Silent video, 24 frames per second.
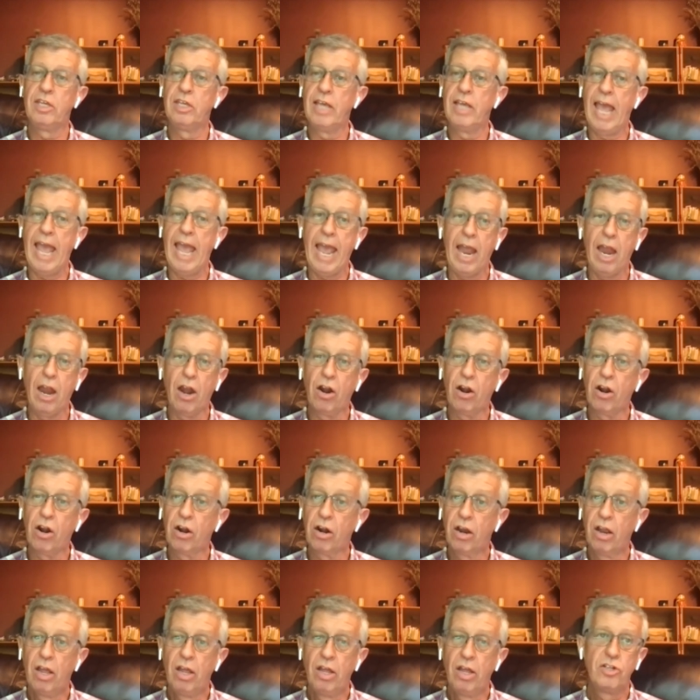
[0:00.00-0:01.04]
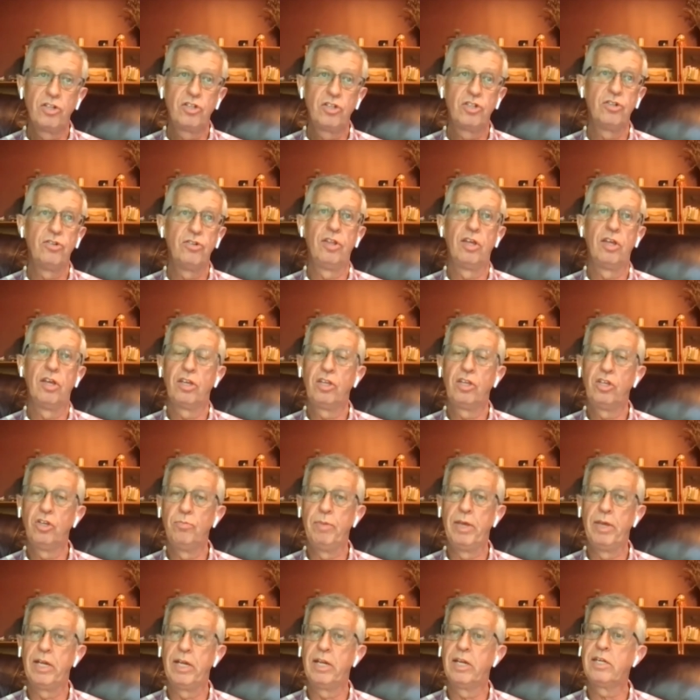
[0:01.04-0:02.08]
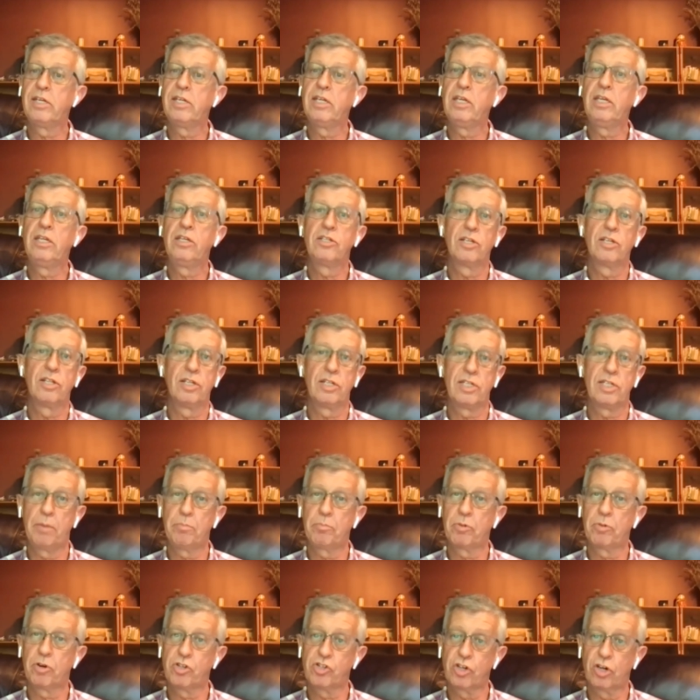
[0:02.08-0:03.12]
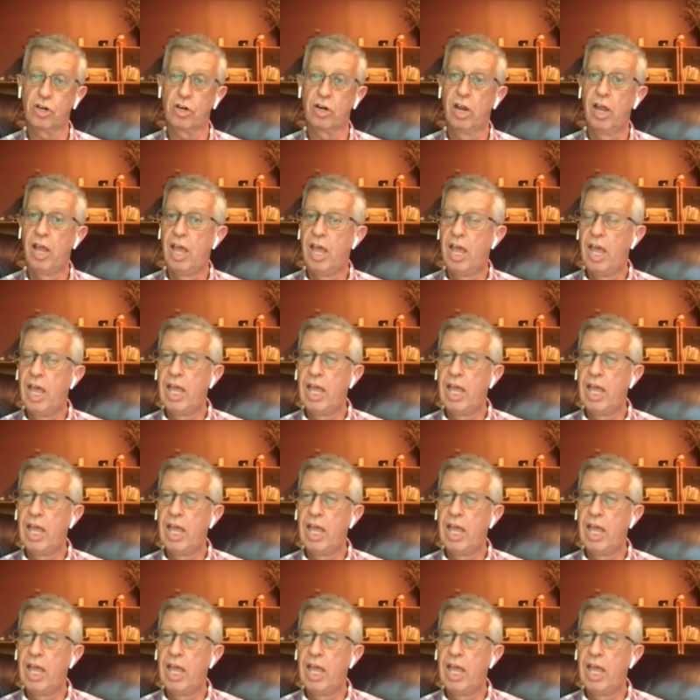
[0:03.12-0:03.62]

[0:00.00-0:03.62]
the air, to the humidity, to the temperature